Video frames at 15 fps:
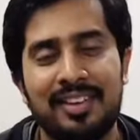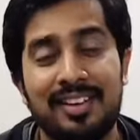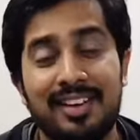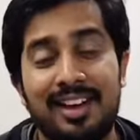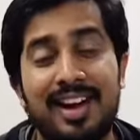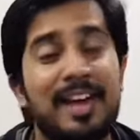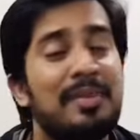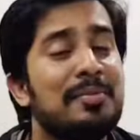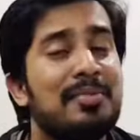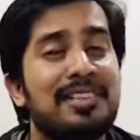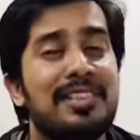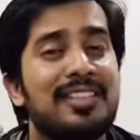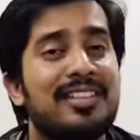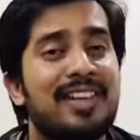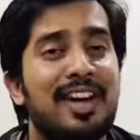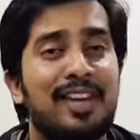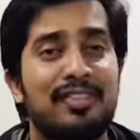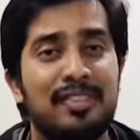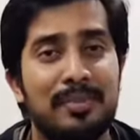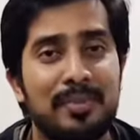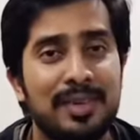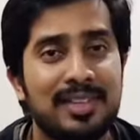I am this kind of
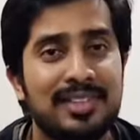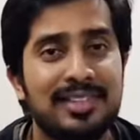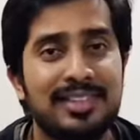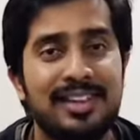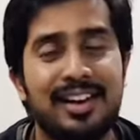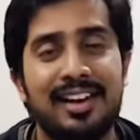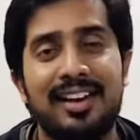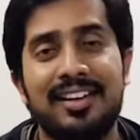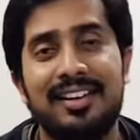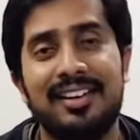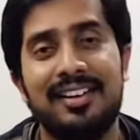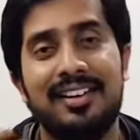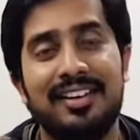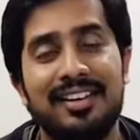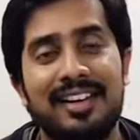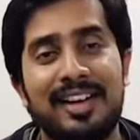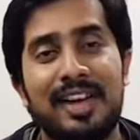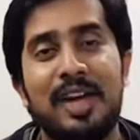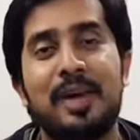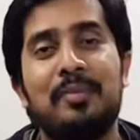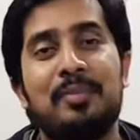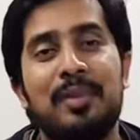a person, and
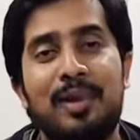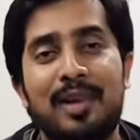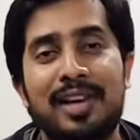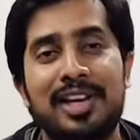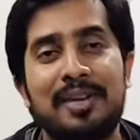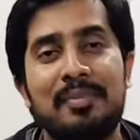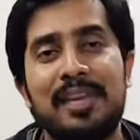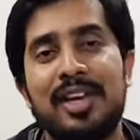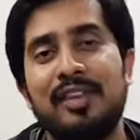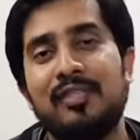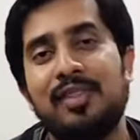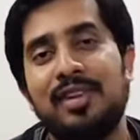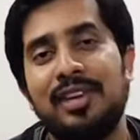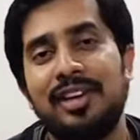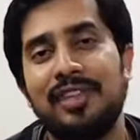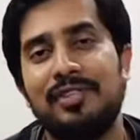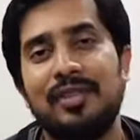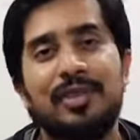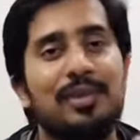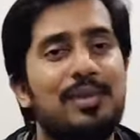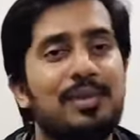employing me would give you